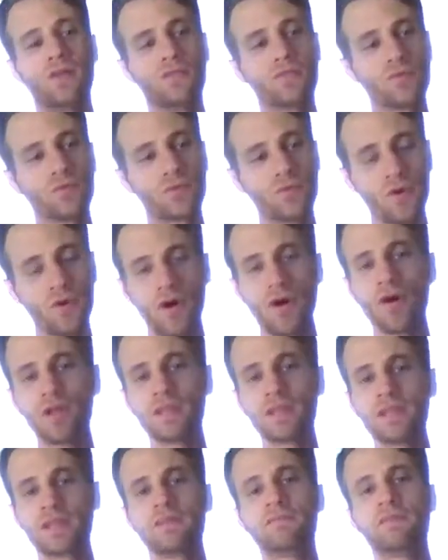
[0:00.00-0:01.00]
the raw
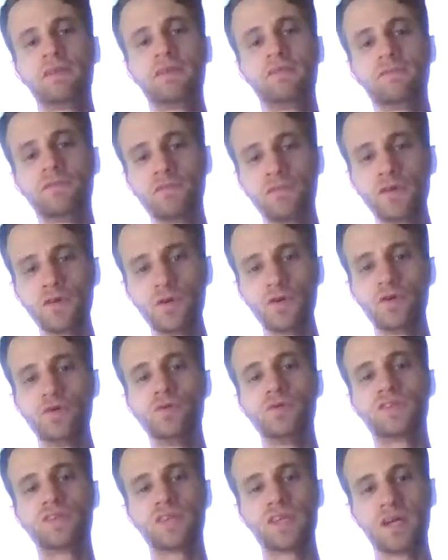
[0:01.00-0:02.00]
living
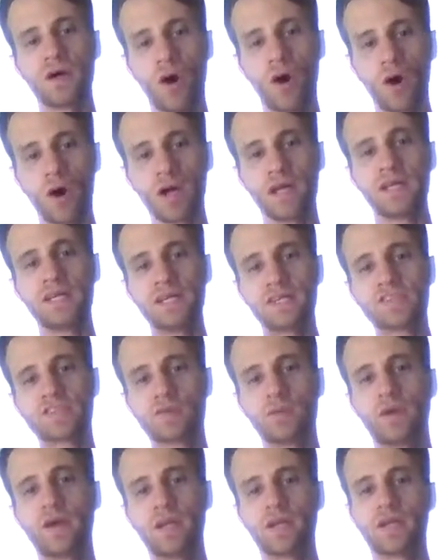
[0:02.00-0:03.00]
foods is the
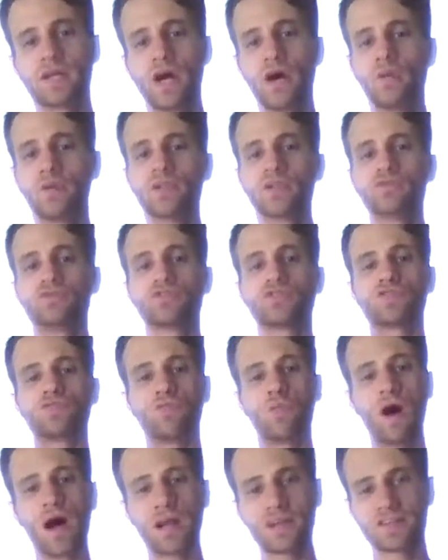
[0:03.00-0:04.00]
way to go. And you just
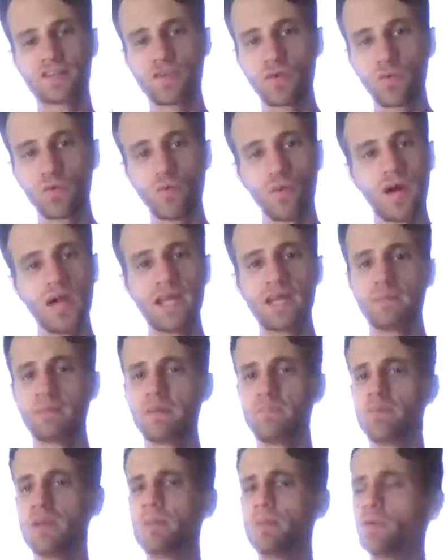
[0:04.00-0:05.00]
watch the weight. I
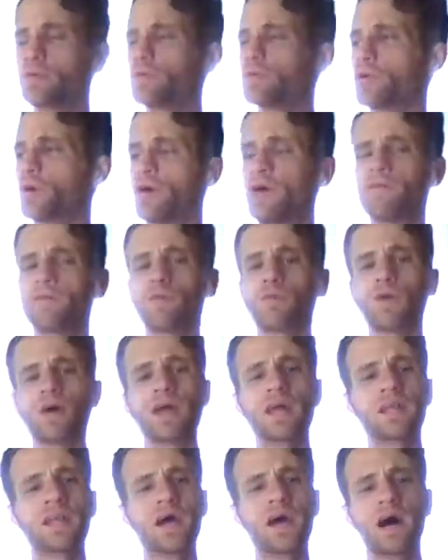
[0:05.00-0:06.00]
mean, people who are
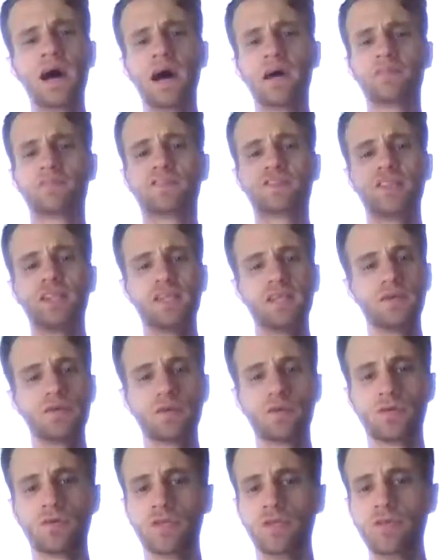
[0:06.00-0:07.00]
overweight, I've seen it
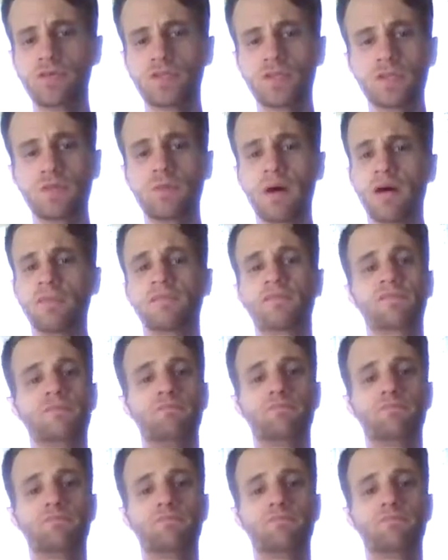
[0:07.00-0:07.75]
on YouTube. I've